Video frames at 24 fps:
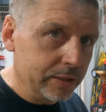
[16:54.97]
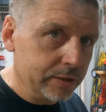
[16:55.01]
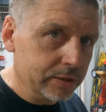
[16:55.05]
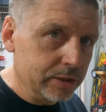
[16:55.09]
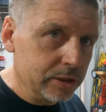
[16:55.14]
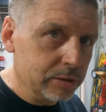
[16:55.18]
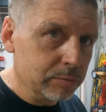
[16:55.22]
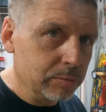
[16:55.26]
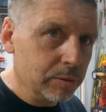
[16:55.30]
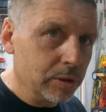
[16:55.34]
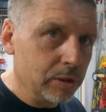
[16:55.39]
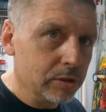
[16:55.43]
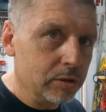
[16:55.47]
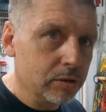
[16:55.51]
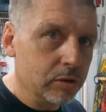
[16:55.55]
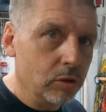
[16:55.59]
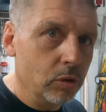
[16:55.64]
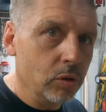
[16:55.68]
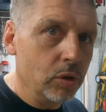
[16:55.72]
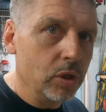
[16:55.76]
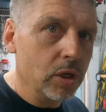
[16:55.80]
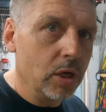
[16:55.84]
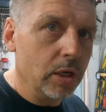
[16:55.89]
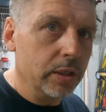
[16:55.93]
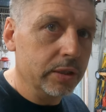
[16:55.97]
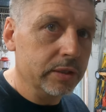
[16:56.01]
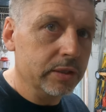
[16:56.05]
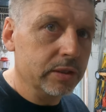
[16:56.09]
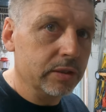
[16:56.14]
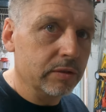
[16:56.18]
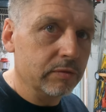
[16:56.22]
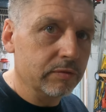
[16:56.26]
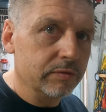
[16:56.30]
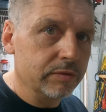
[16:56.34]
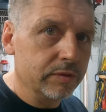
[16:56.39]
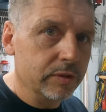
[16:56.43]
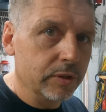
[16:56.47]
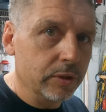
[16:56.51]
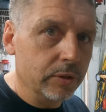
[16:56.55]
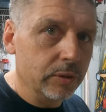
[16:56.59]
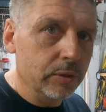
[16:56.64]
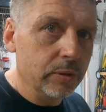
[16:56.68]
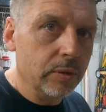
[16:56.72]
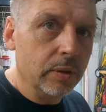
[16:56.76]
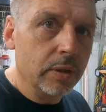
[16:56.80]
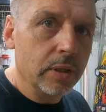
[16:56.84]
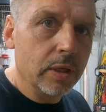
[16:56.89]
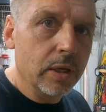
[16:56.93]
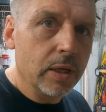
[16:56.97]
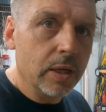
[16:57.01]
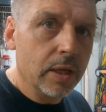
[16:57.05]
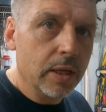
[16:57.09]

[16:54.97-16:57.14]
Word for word: It'll just be a slow, constant flow